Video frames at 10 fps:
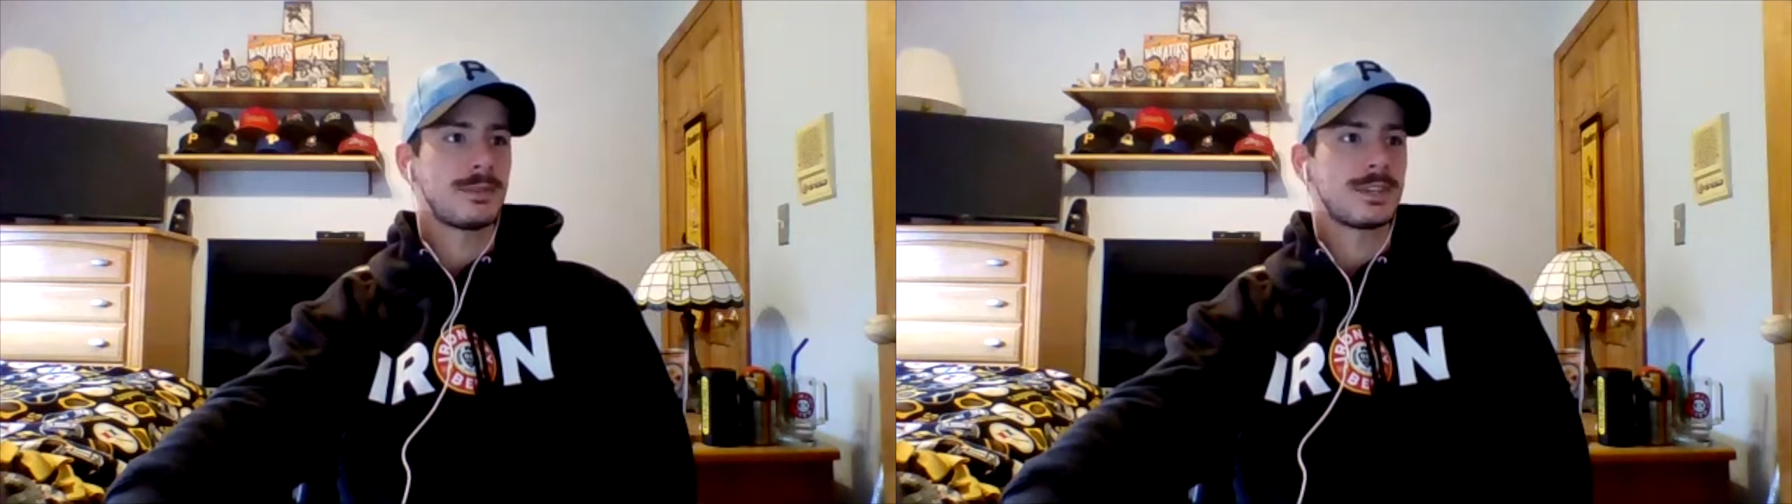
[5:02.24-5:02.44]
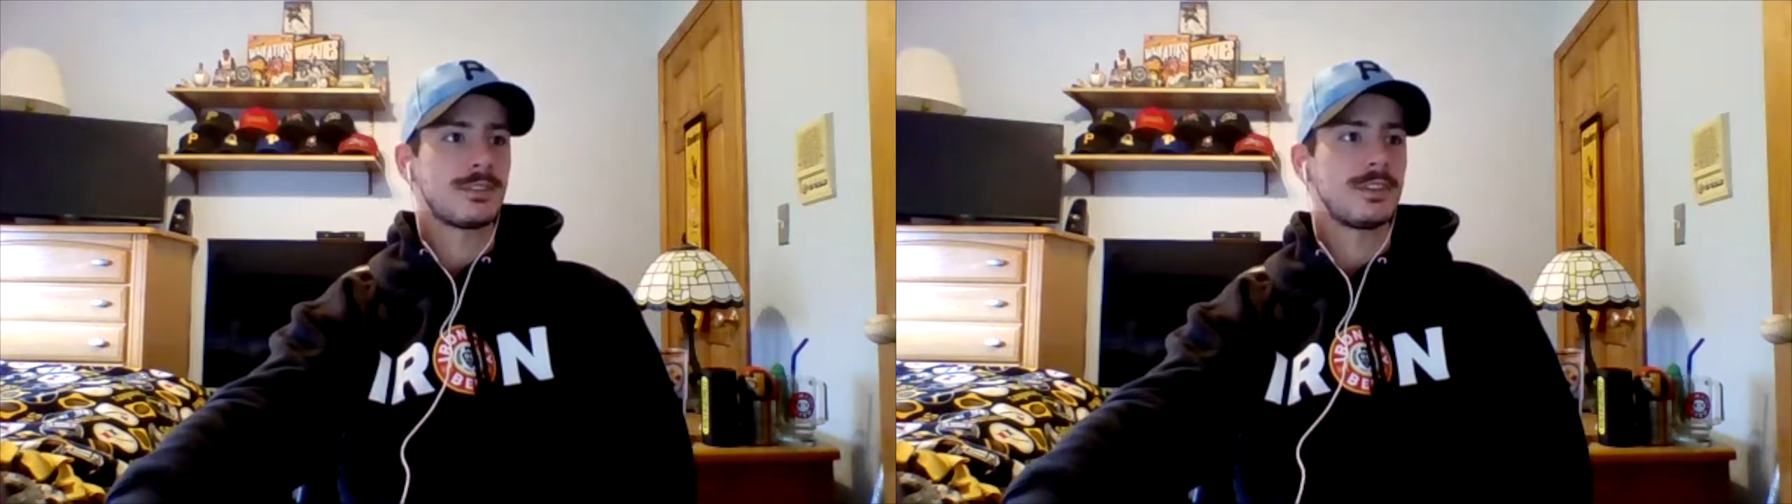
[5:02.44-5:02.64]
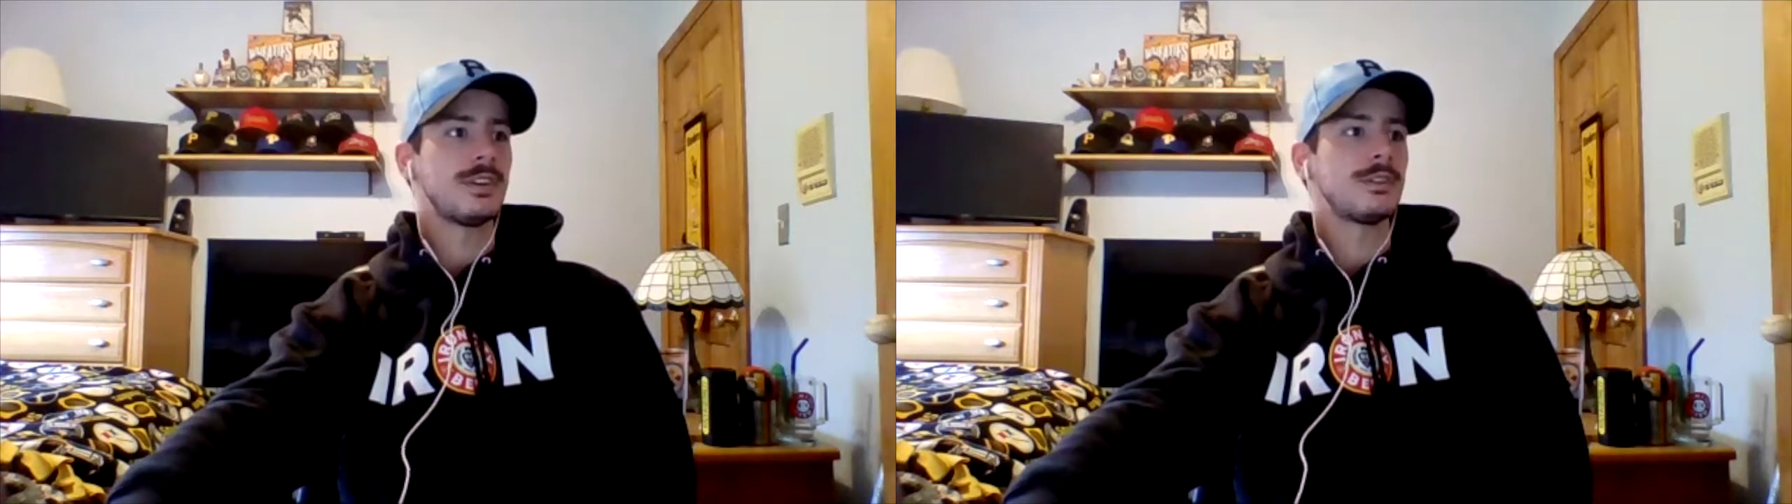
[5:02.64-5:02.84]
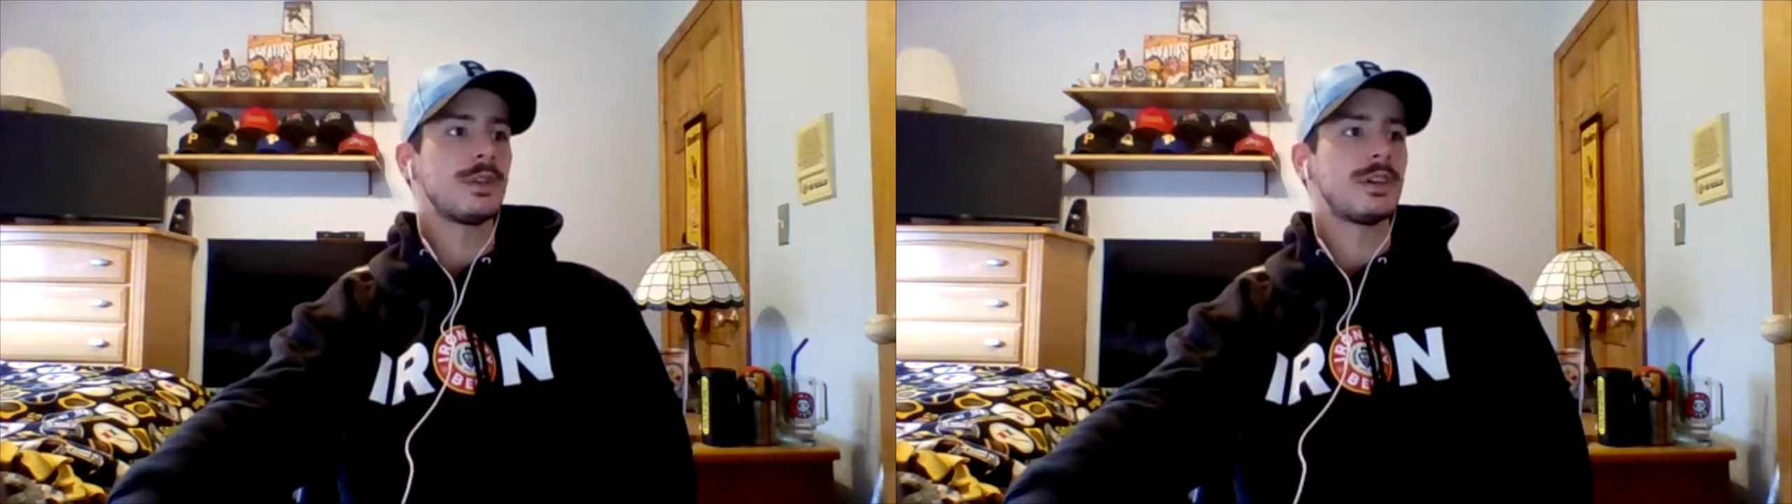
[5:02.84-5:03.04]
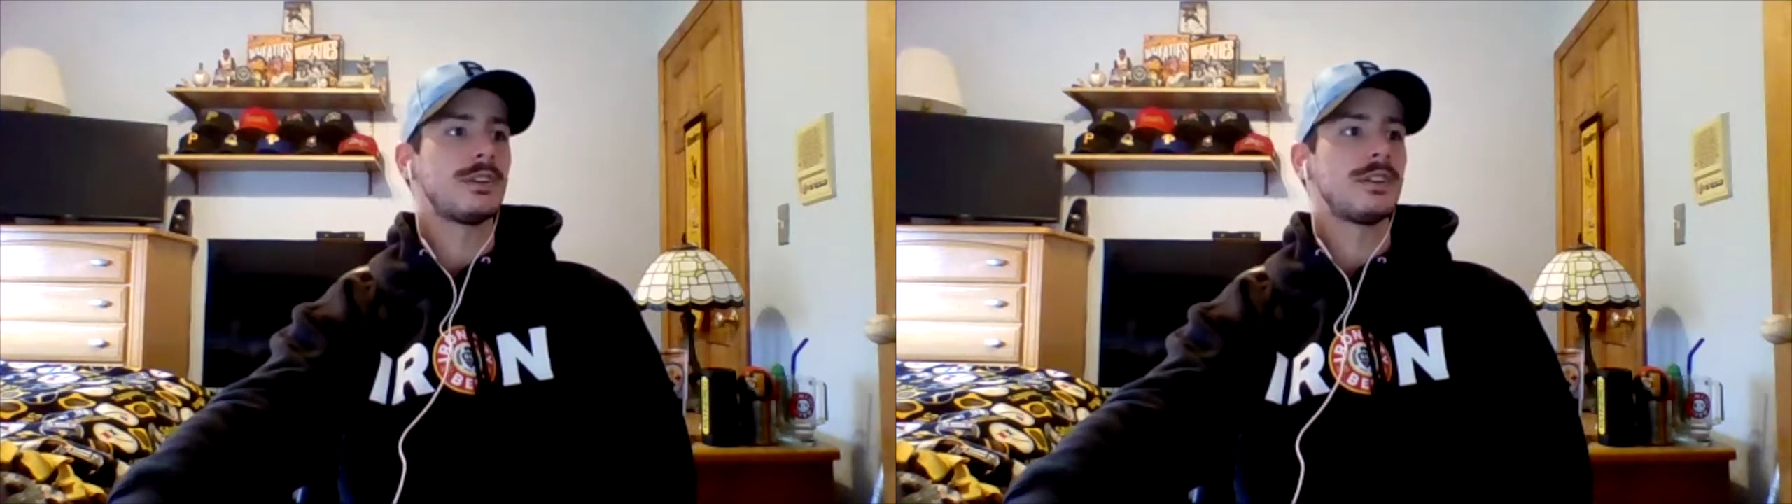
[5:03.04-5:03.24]
in Toledo,
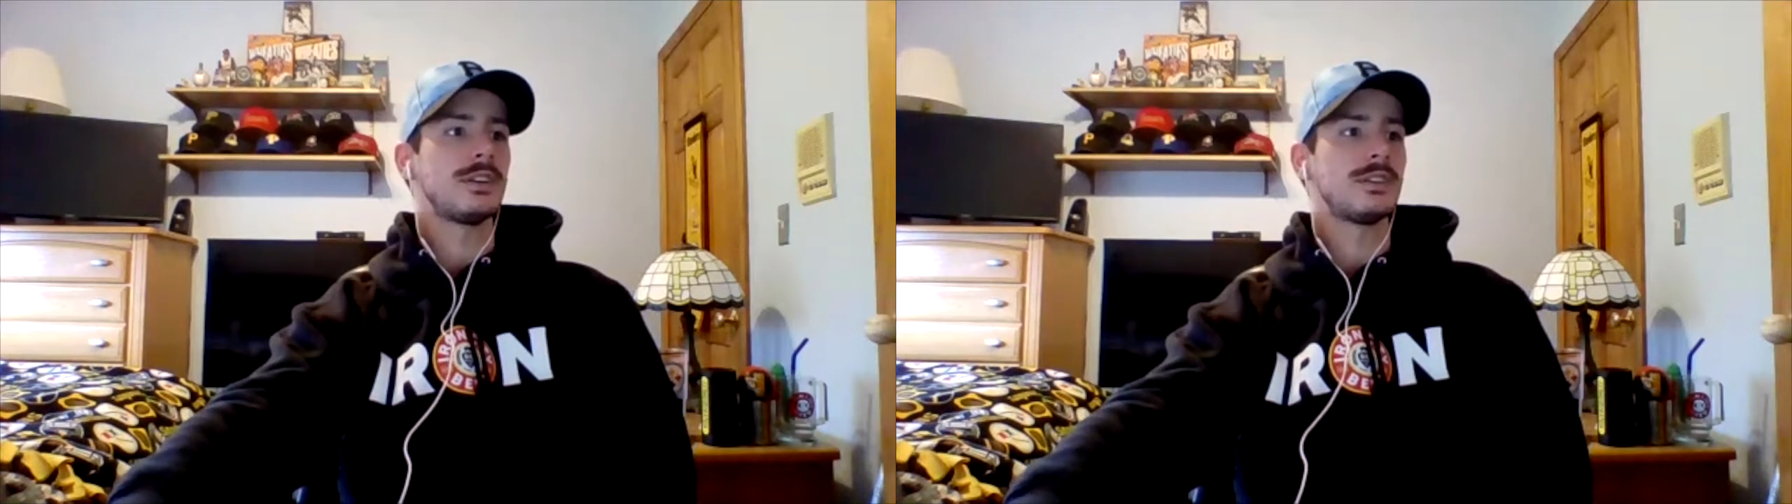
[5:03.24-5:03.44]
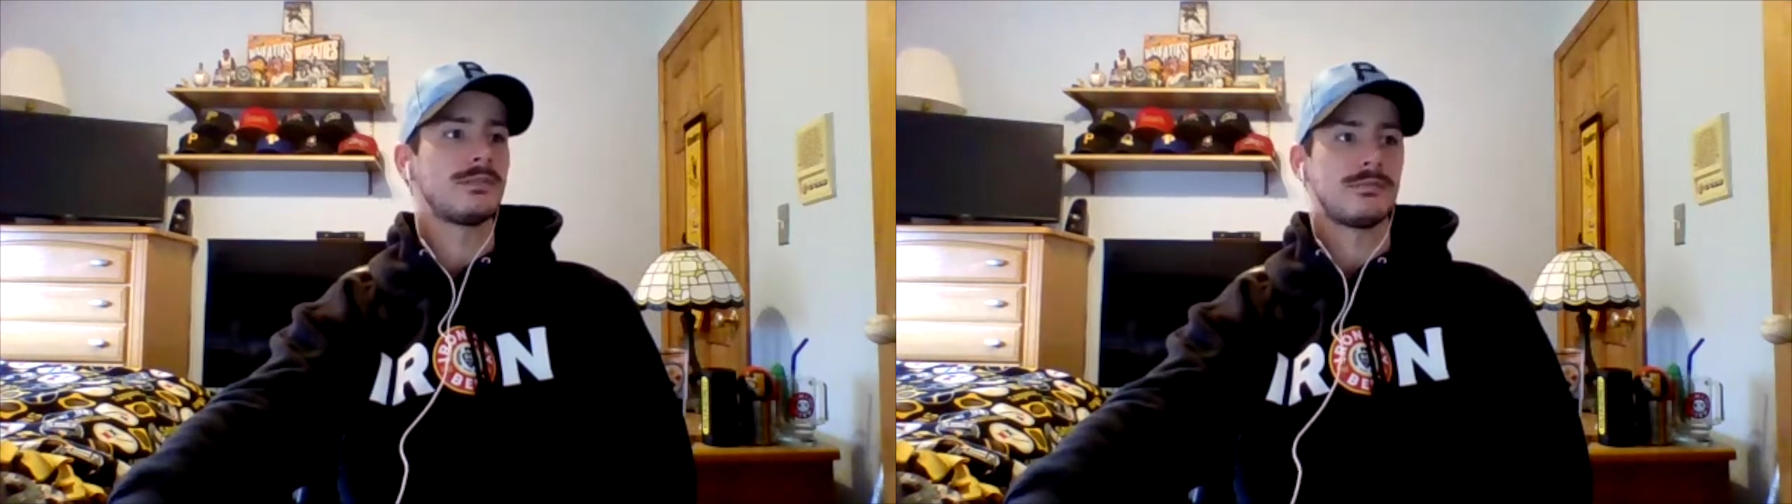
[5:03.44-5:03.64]
then